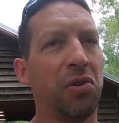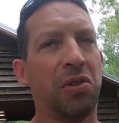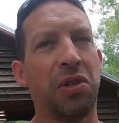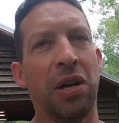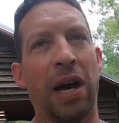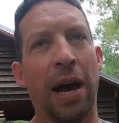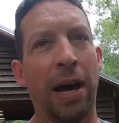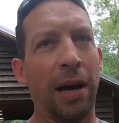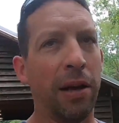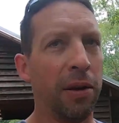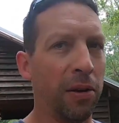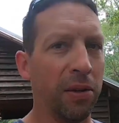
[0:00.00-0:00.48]

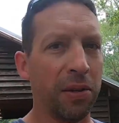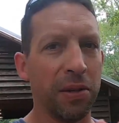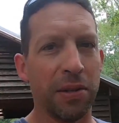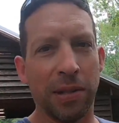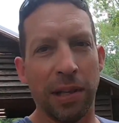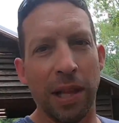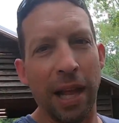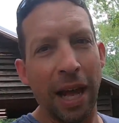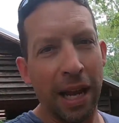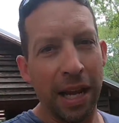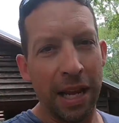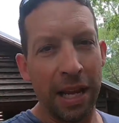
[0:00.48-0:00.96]
tile
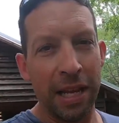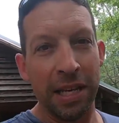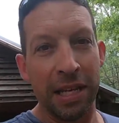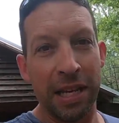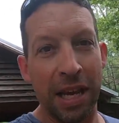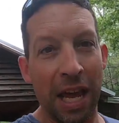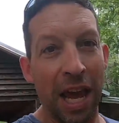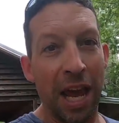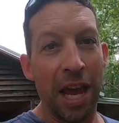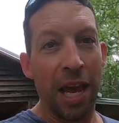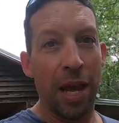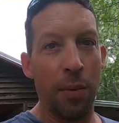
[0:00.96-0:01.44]
sliding
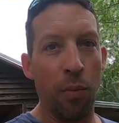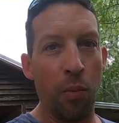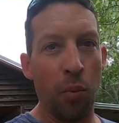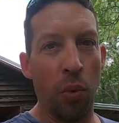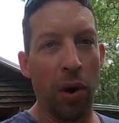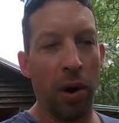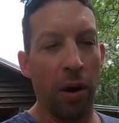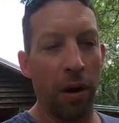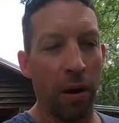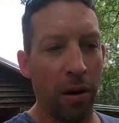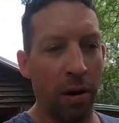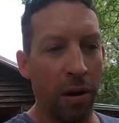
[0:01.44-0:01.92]
game
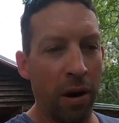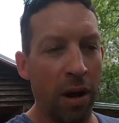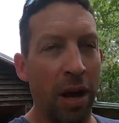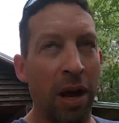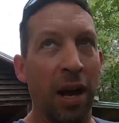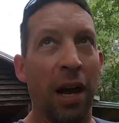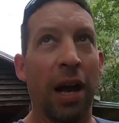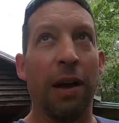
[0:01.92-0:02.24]
where